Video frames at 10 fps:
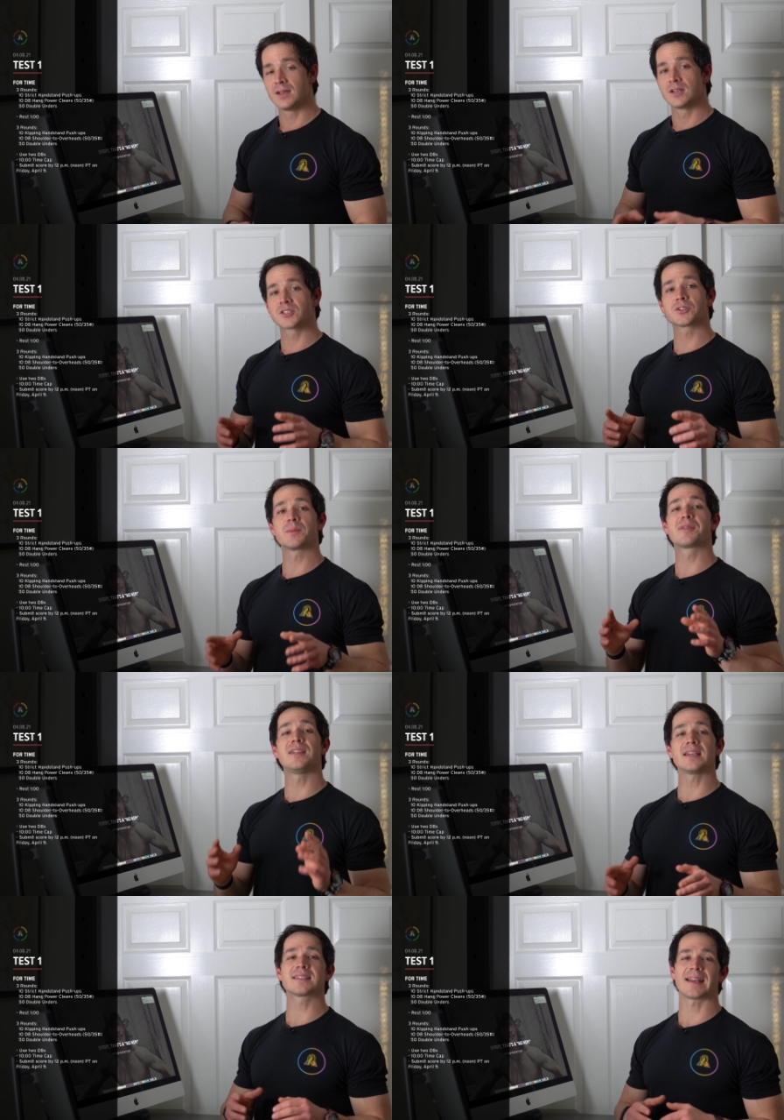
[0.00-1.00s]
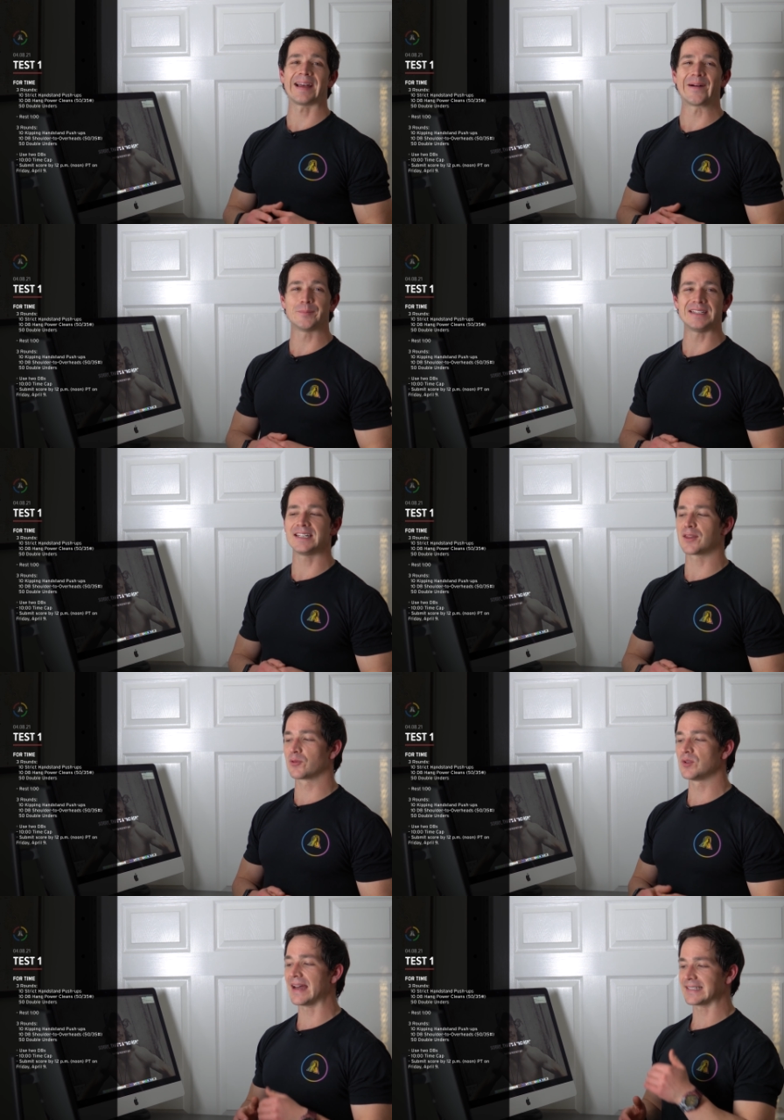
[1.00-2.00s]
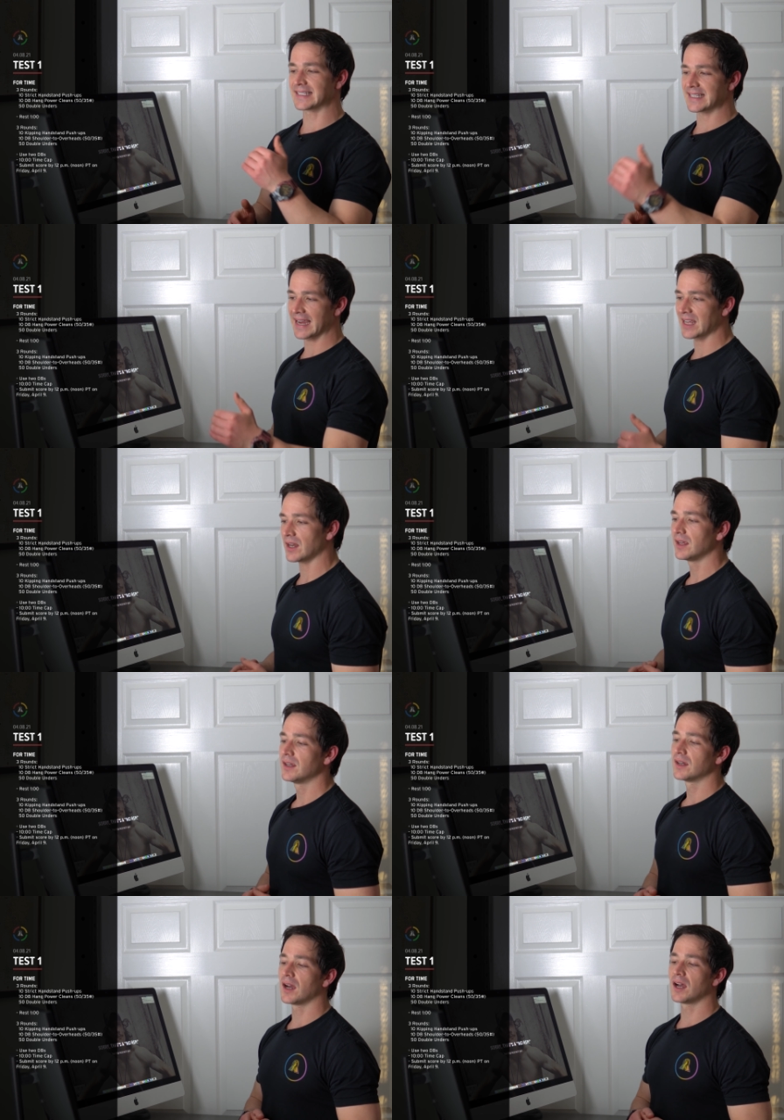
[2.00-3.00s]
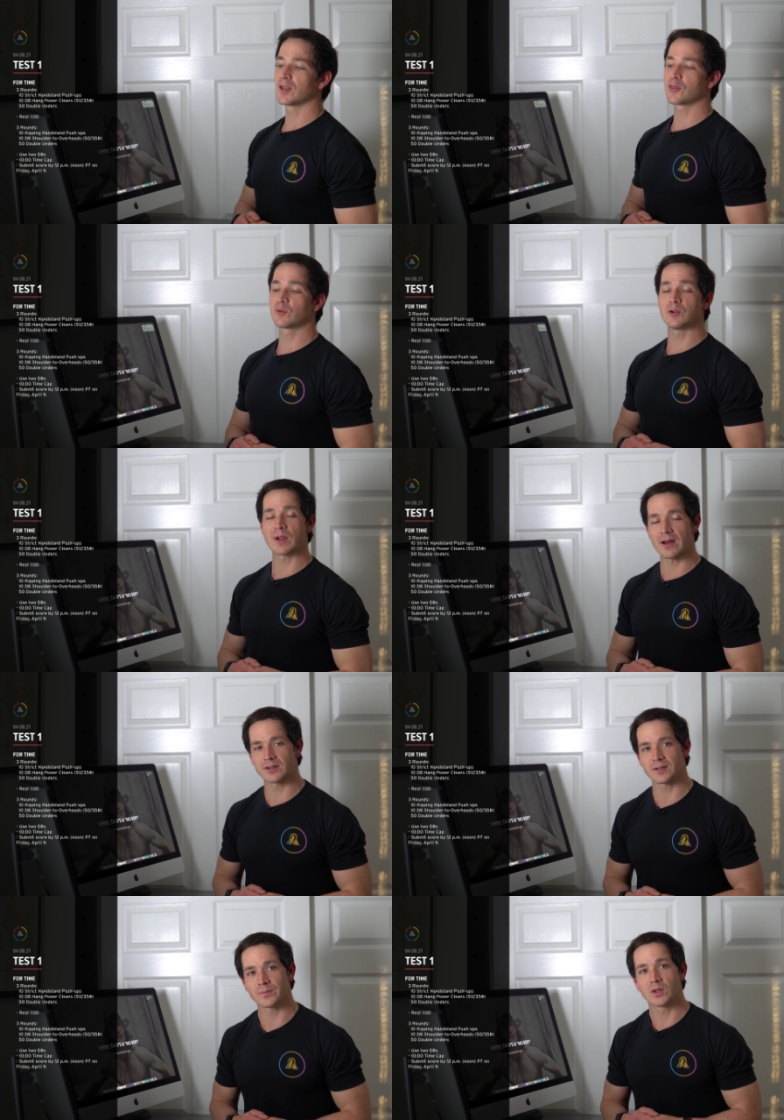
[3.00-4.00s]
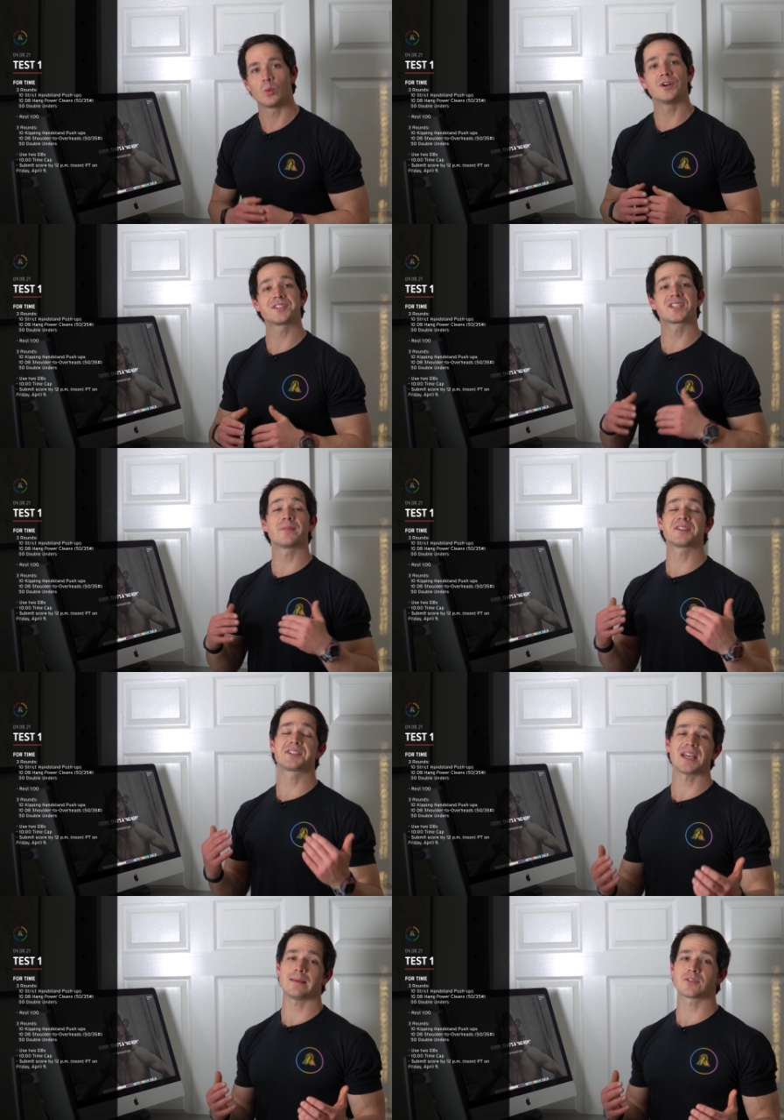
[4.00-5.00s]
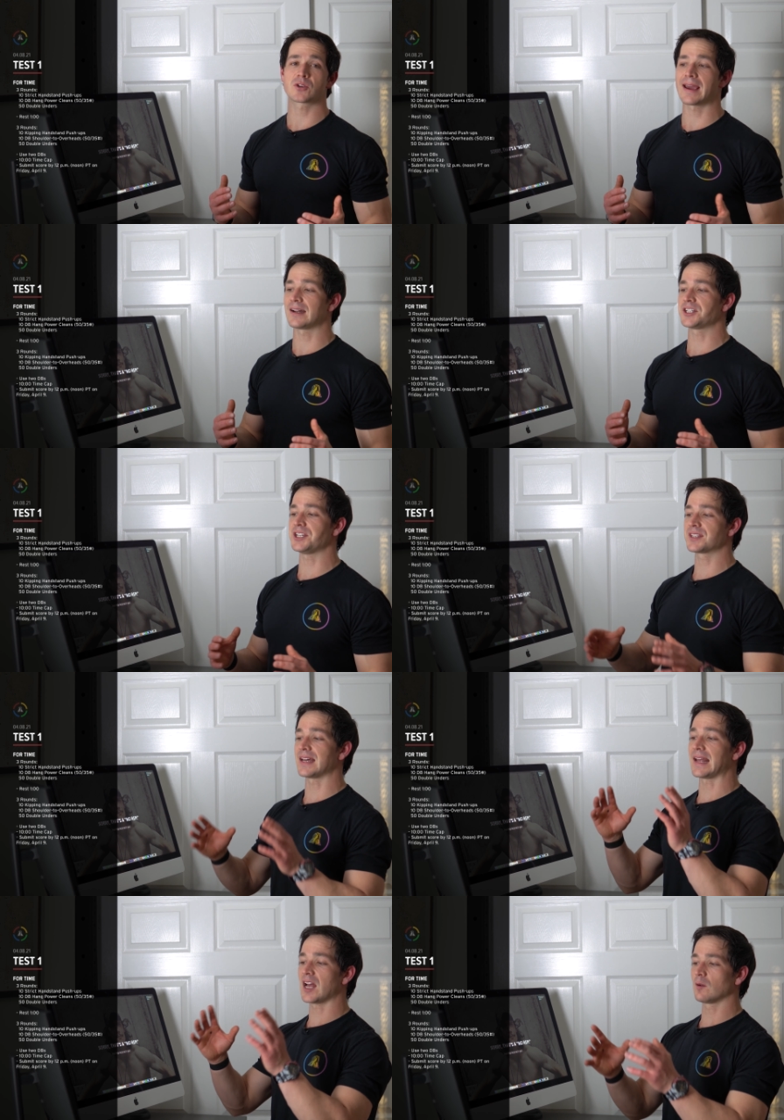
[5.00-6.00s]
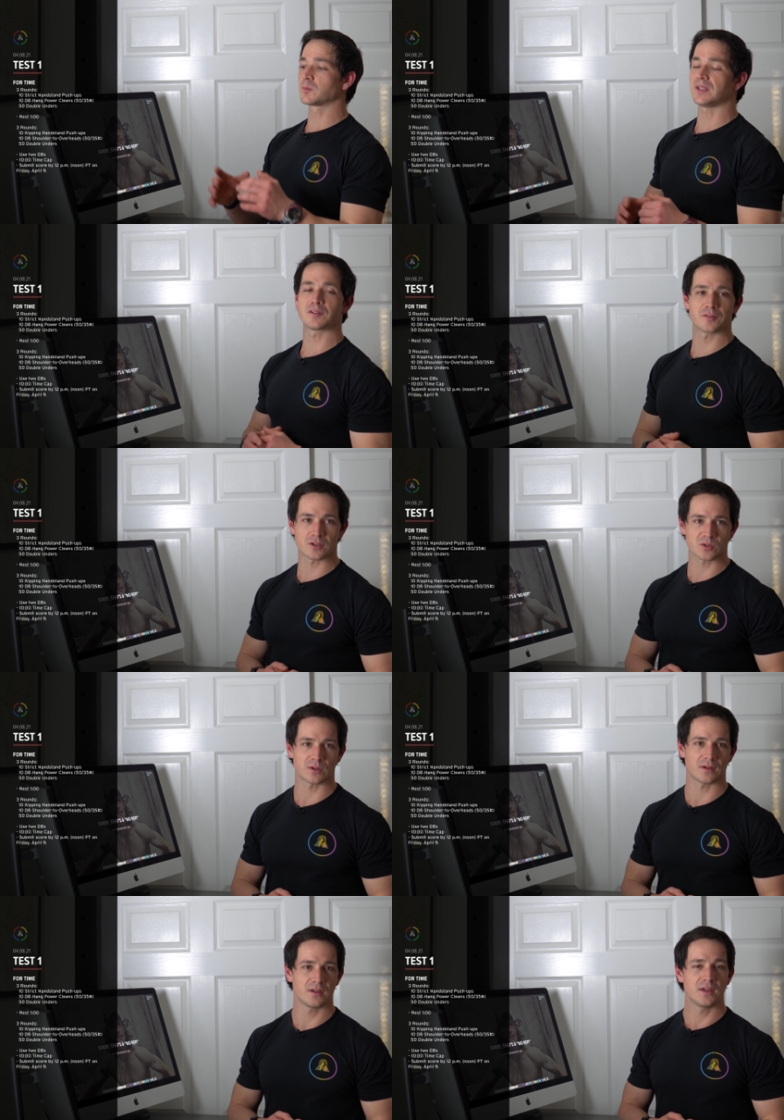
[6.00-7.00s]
So some things that helped me get through that second 3-rounder was some of the same strategies that helped me in the first one.